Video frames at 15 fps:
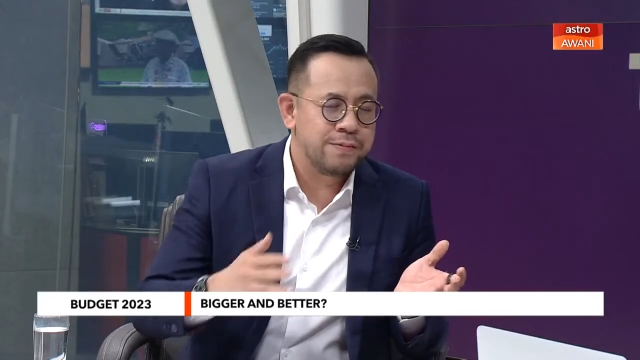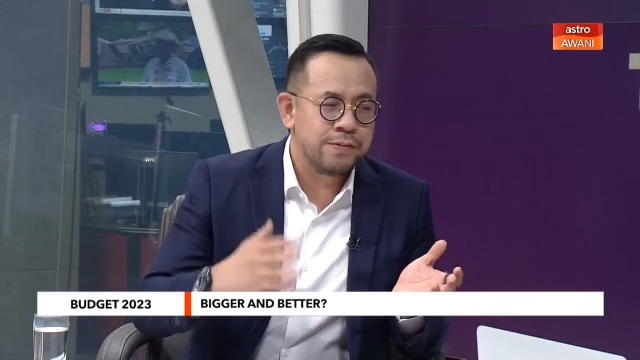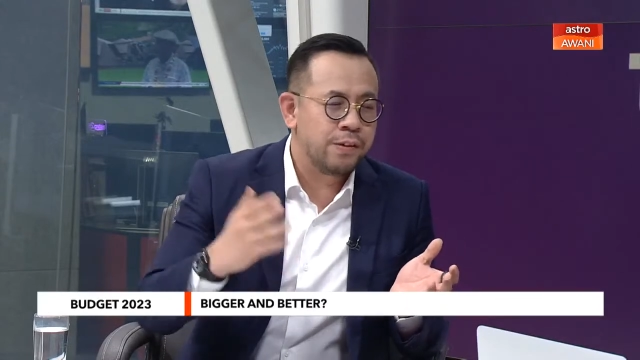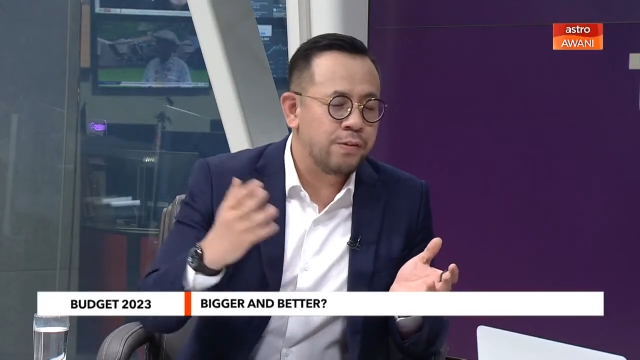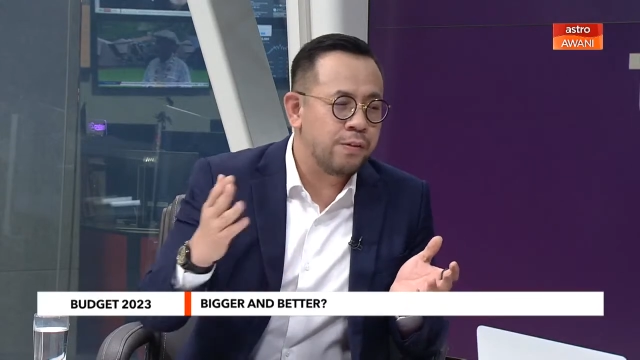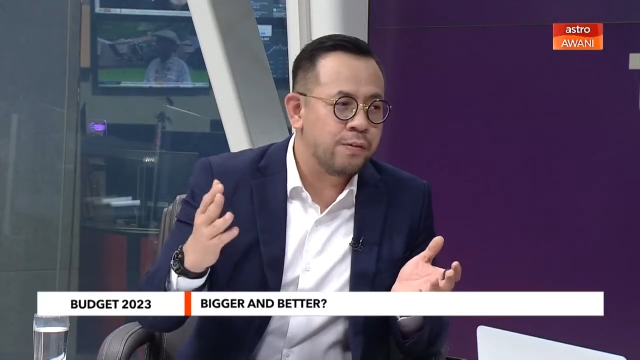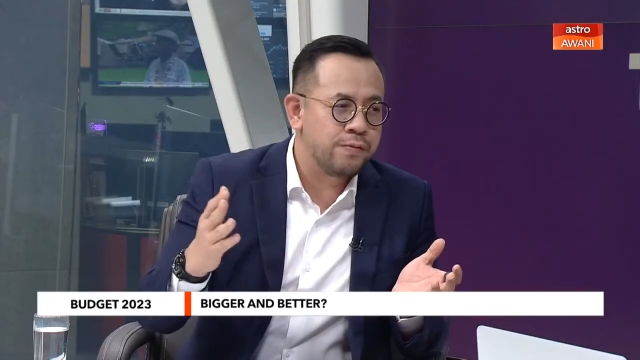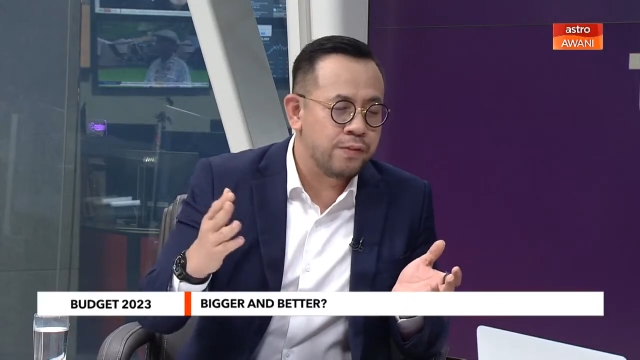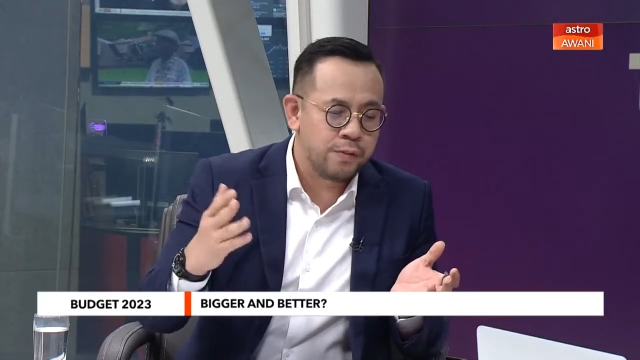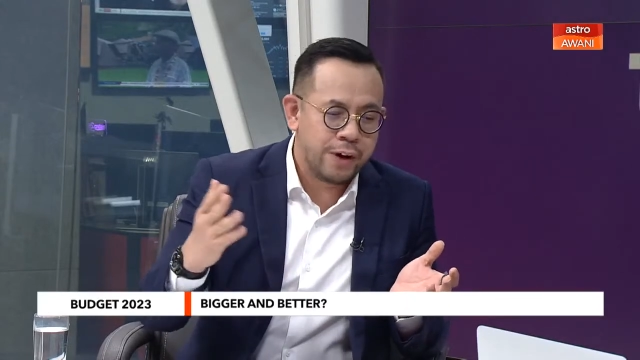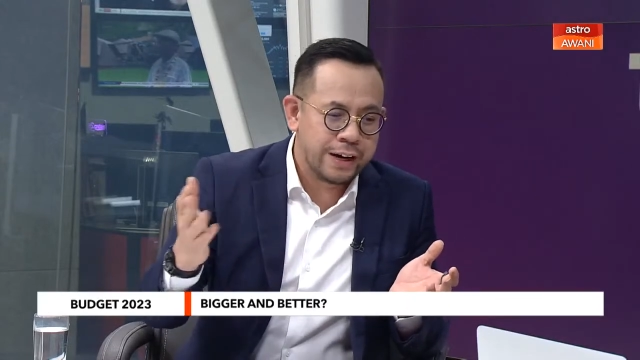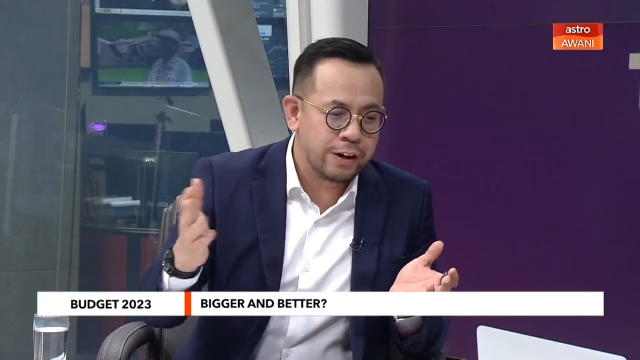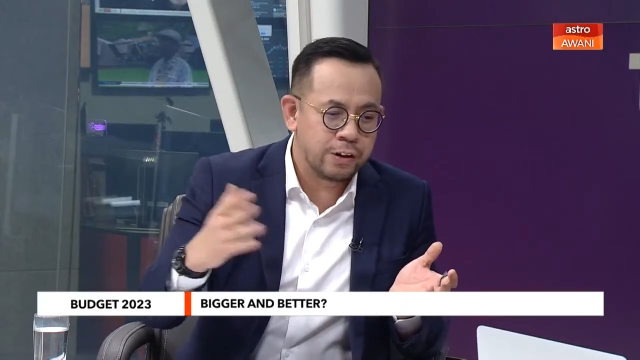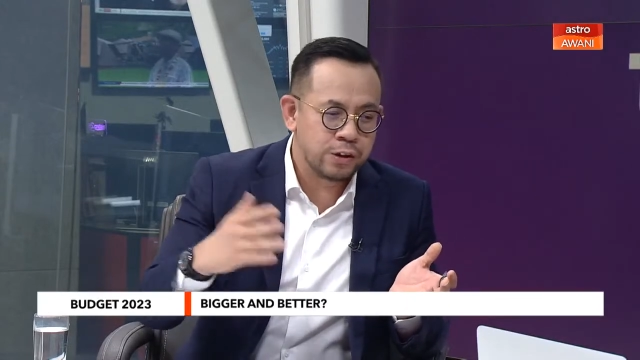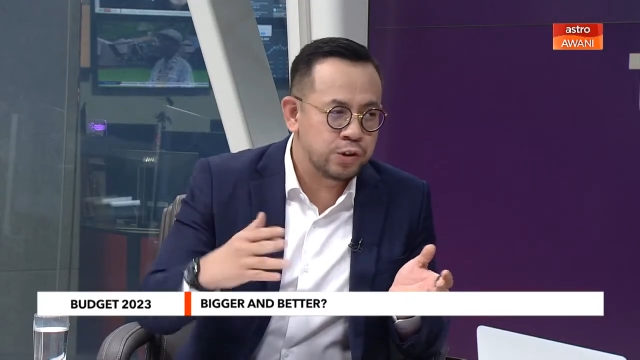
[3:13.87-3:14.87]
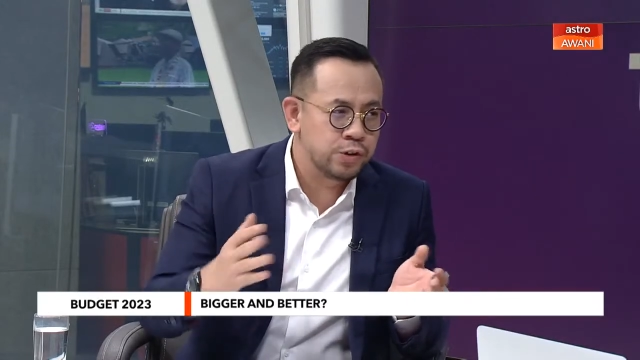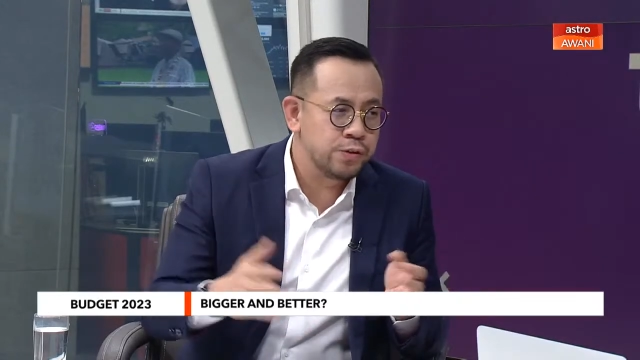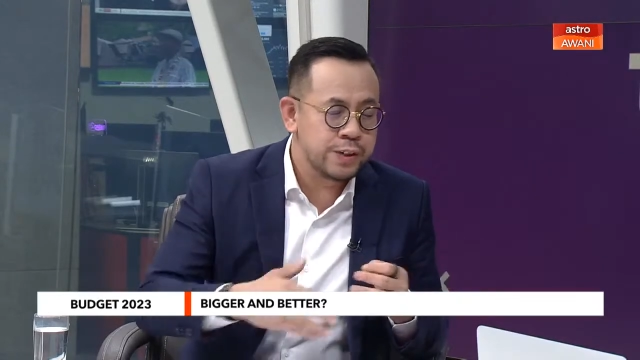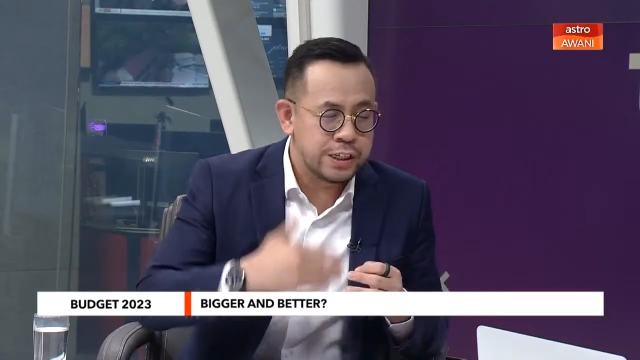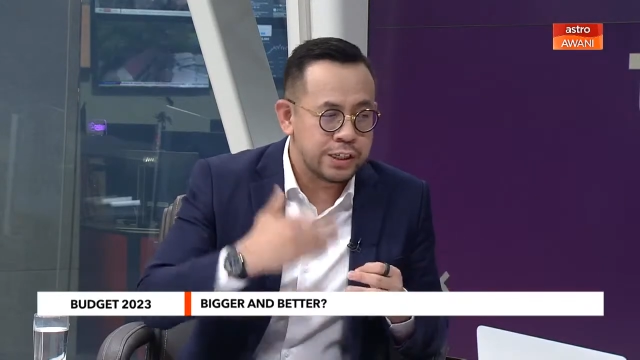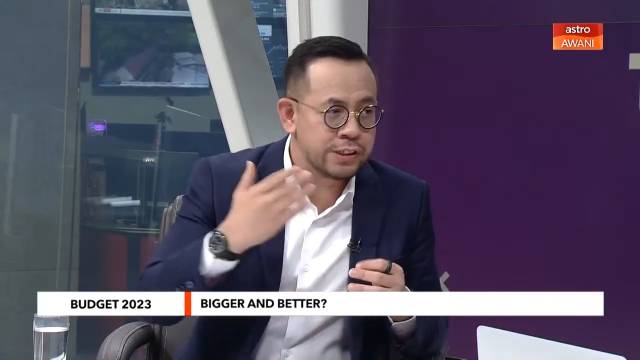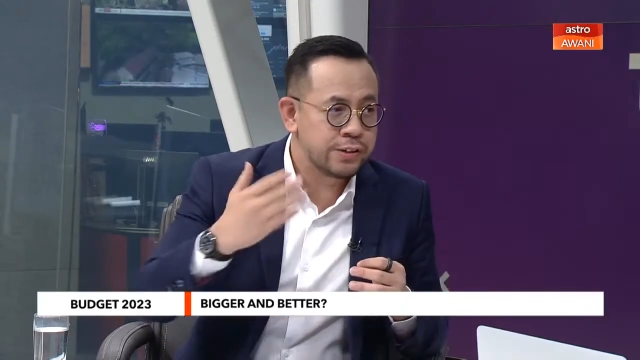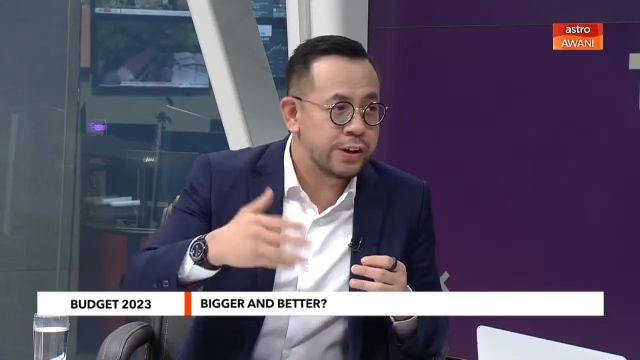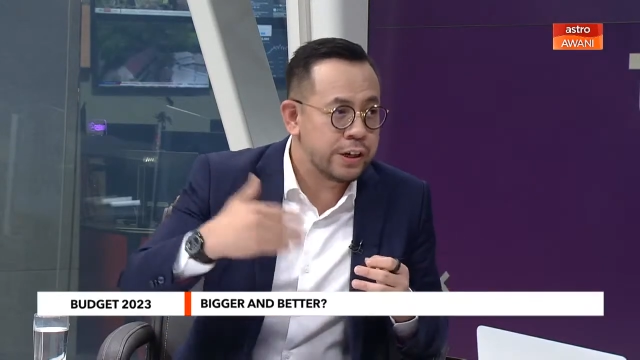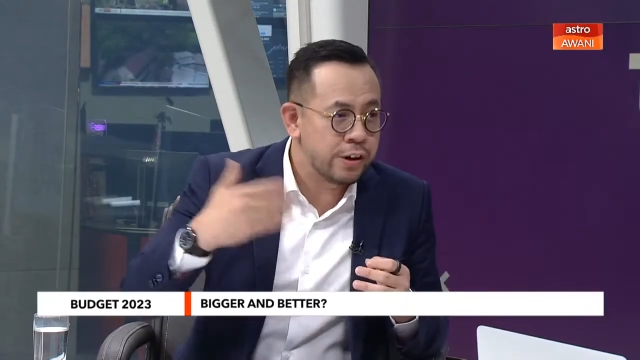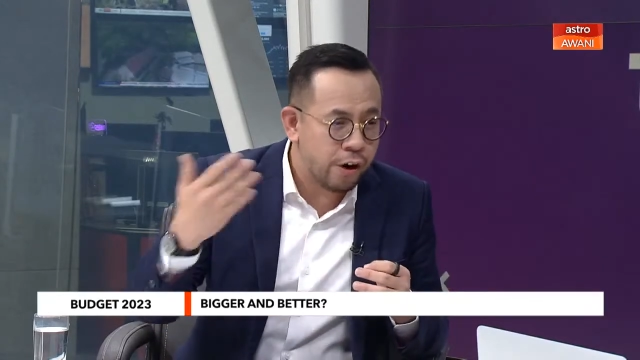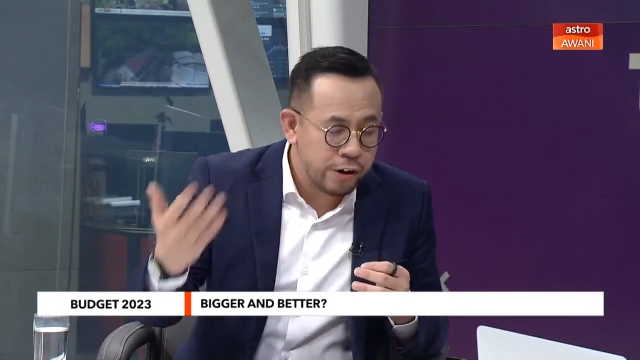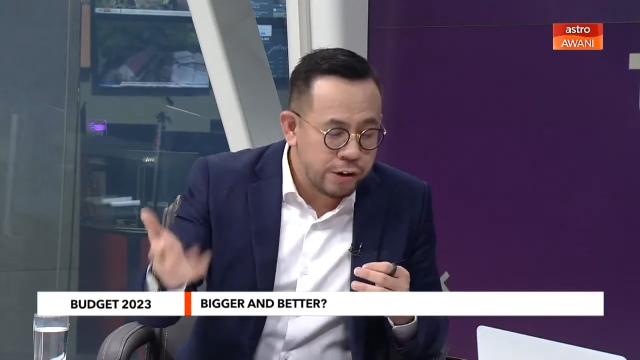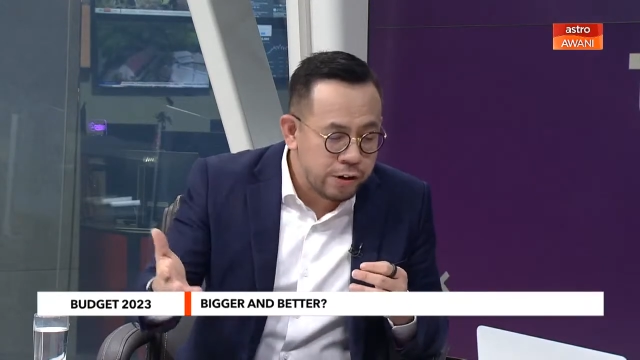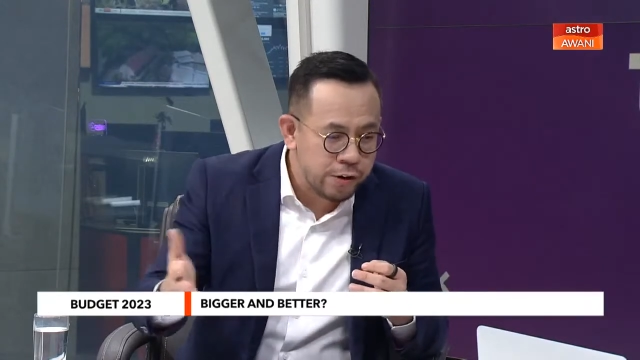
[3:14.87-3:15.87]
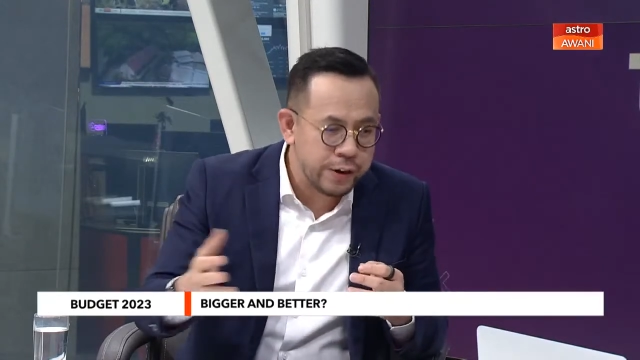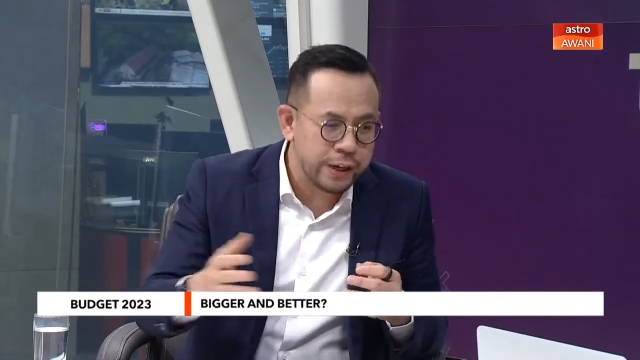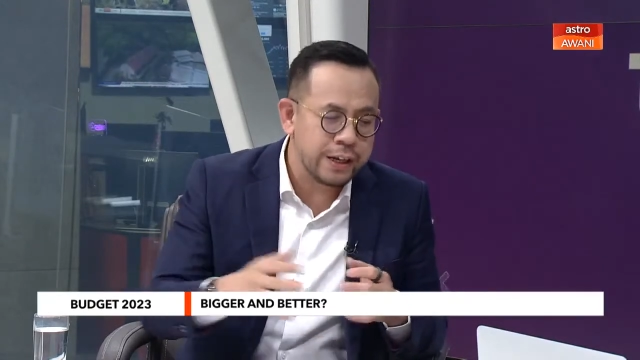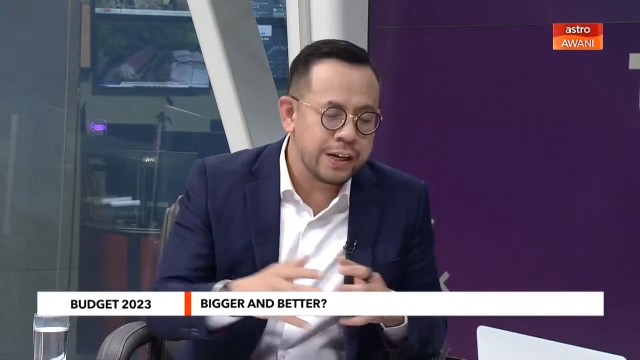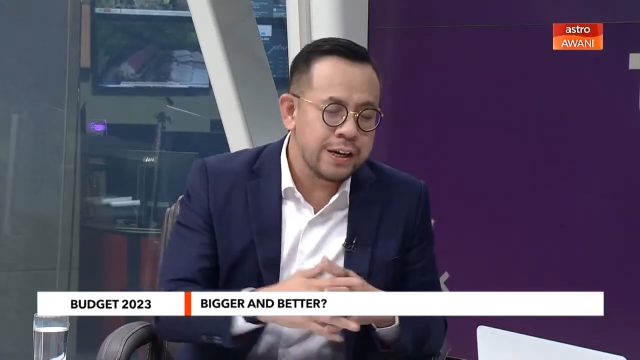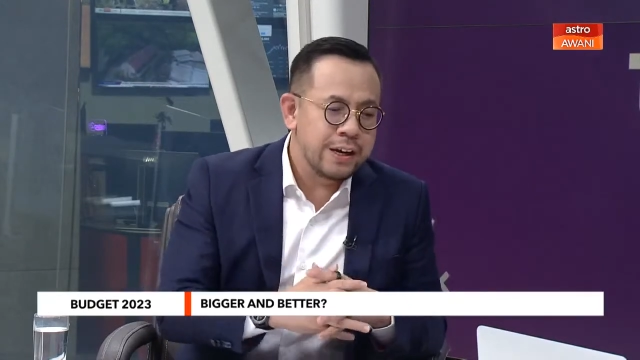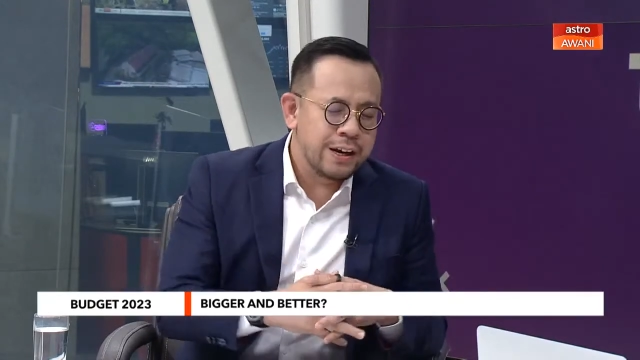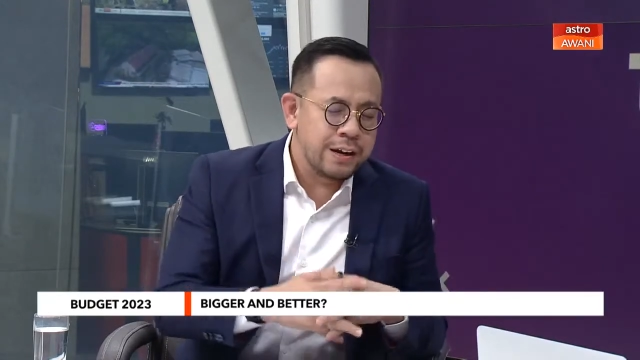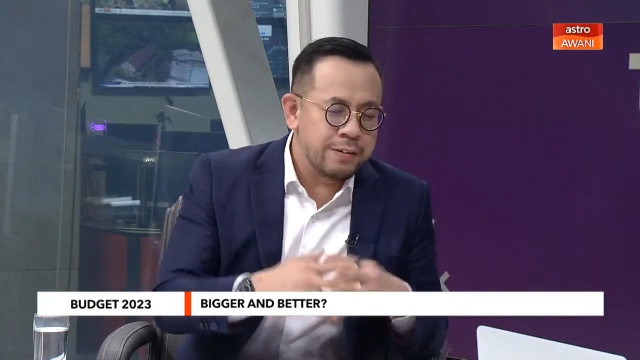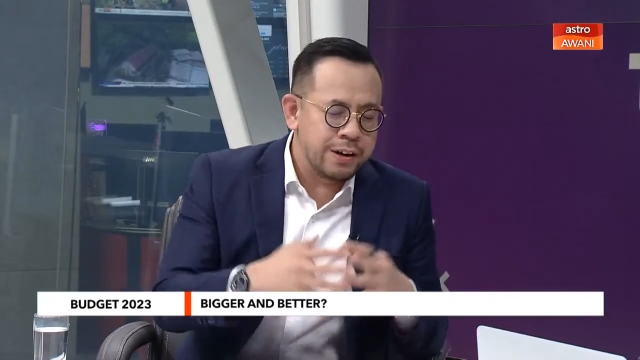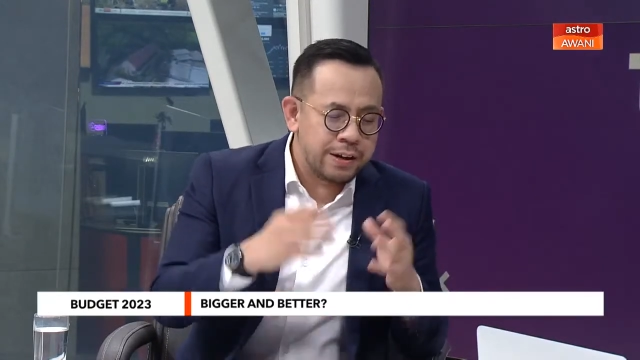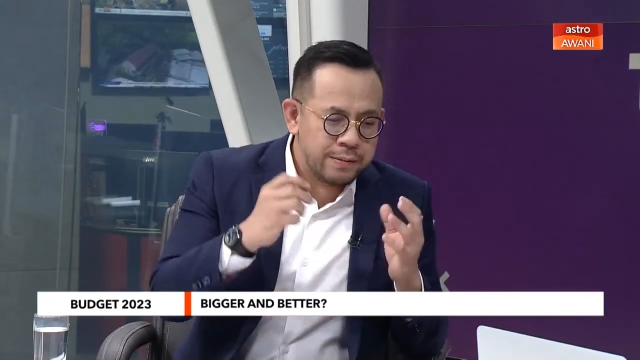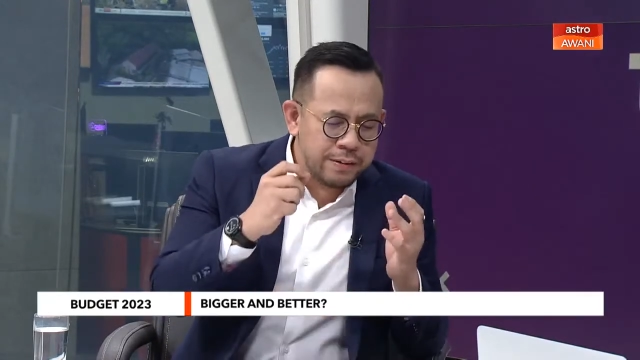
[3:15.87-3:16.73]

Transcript: you know, bar for one or two, which is already ongoing.